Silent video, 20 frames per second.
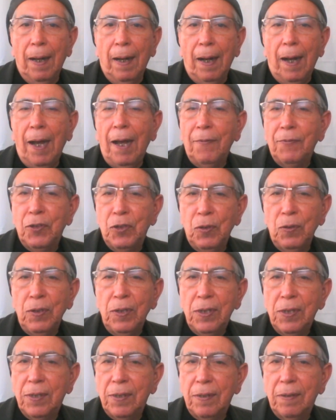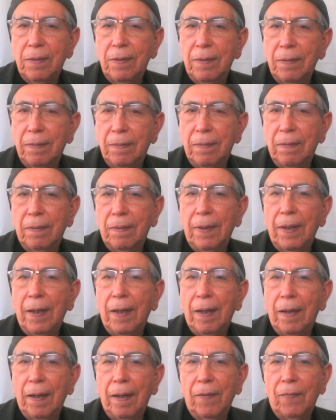I have students
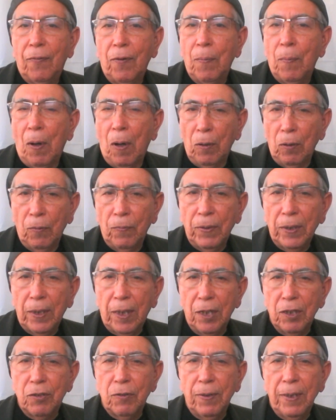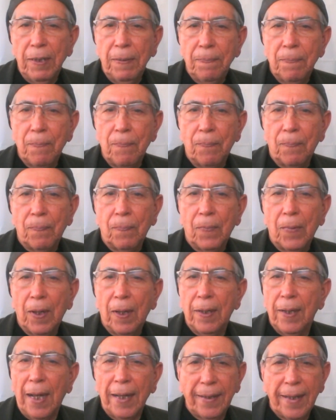from all over the country,
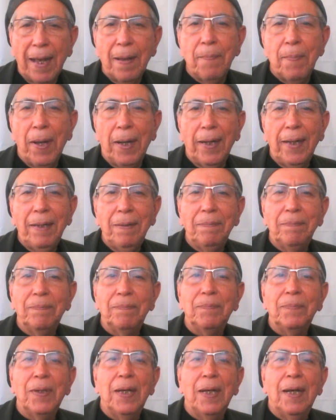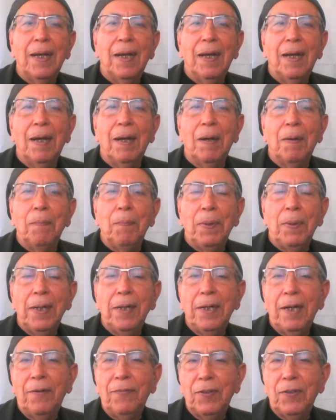not that many, but
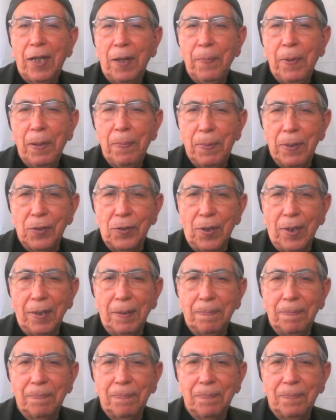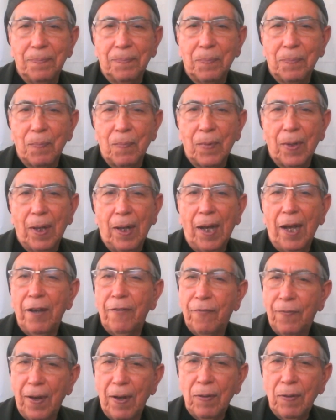enough to keep me busy. I
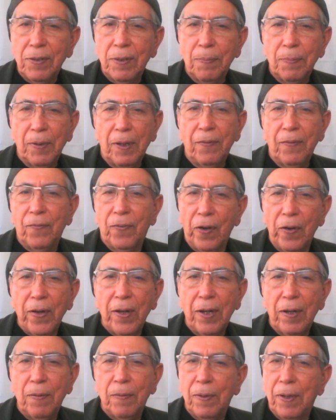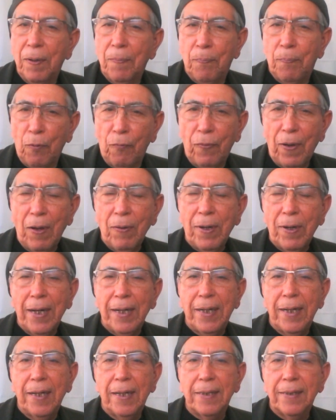found some very profound
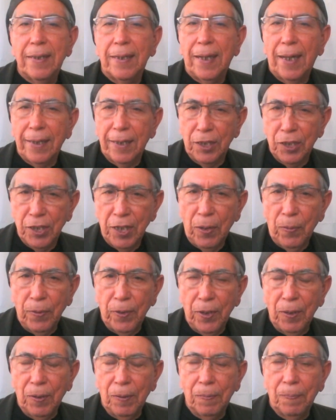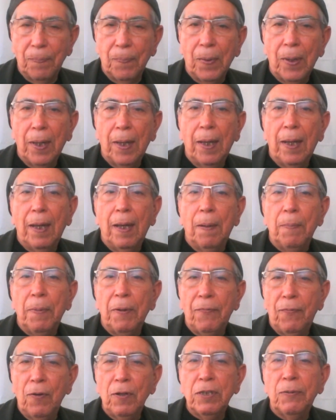ideas that I'd like to share with you.
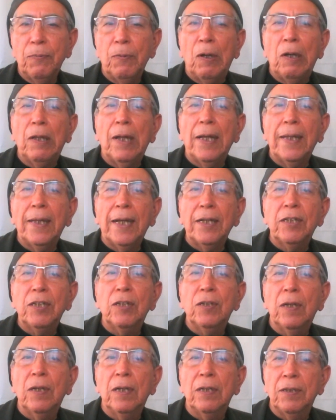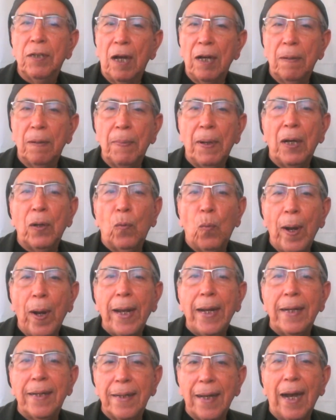But first of all, I'd like to talk about
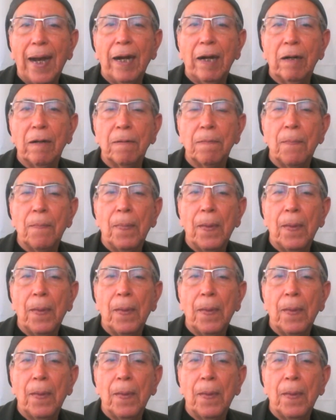Wayne Dyer.